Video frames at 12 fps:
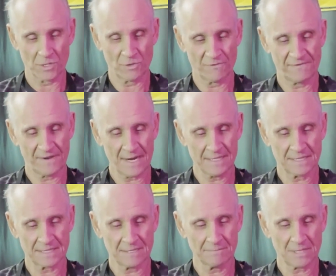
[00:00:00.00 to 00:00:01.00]
you'll find
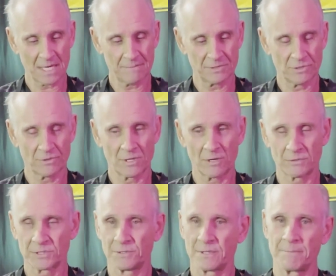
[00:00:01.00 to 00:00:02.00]
that sometimes you'll go
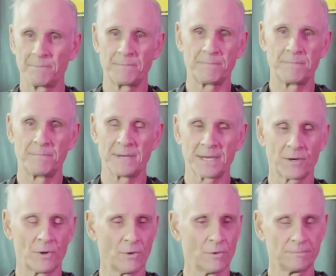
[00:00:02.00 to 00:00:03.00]
to a big
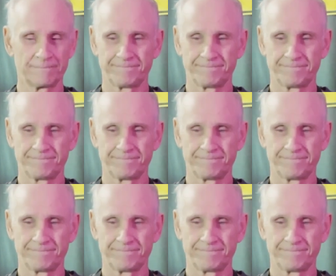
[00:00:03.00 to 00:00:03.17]
old,